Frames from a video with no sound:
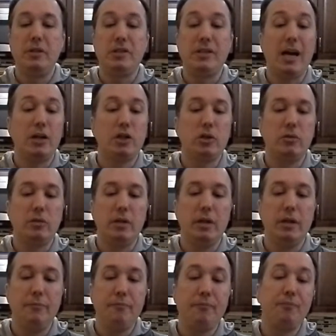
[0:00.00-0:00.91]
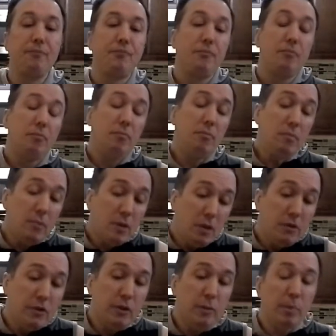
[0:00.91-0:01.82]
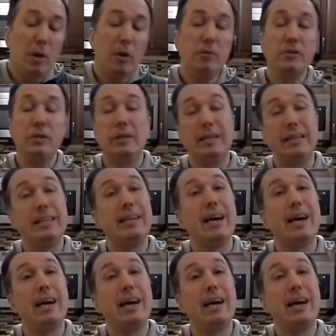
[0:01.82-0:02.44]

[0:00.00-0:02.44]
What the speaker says: it's actually supposedly